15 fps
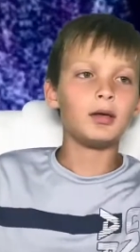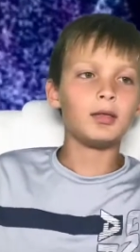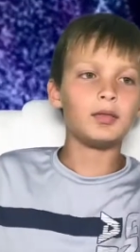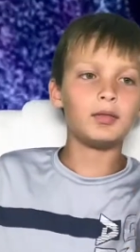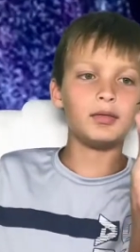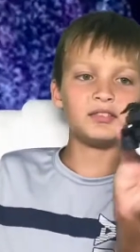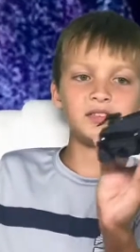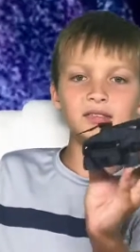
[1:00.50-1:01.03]

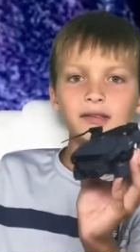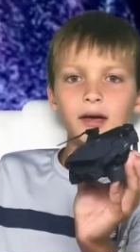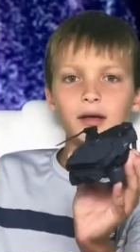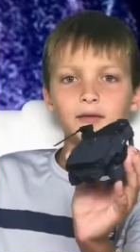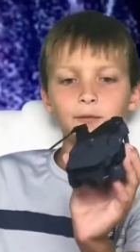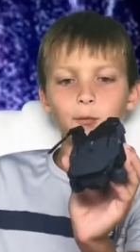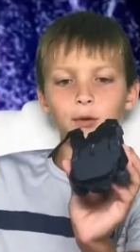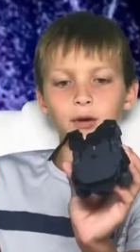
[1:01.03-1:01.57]
This is kind
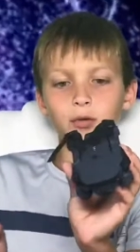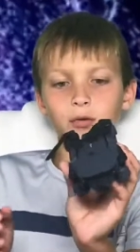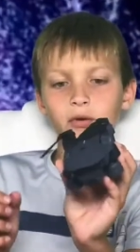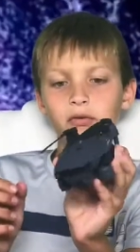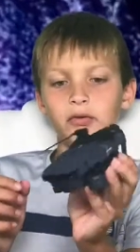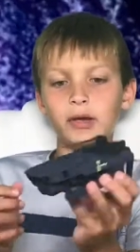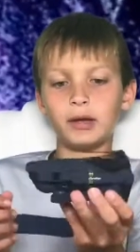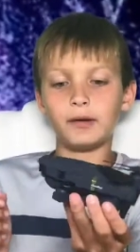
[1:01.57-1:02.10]
of what it
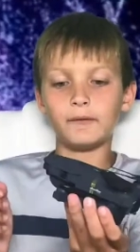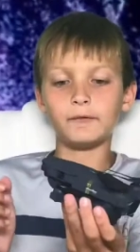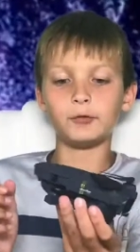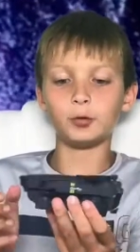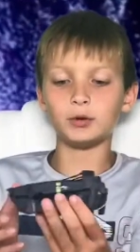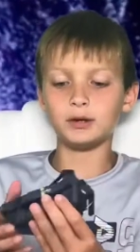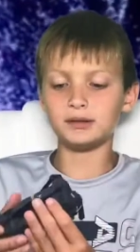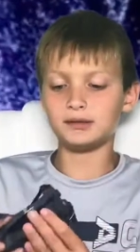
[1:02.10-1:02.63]
looks like
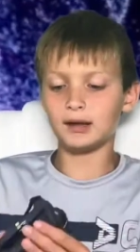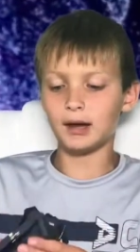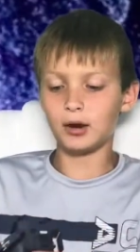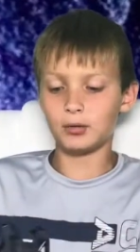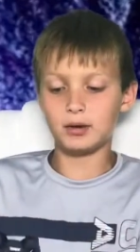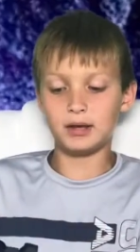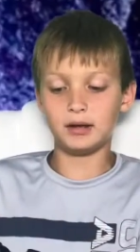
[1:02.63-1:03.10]
folded down.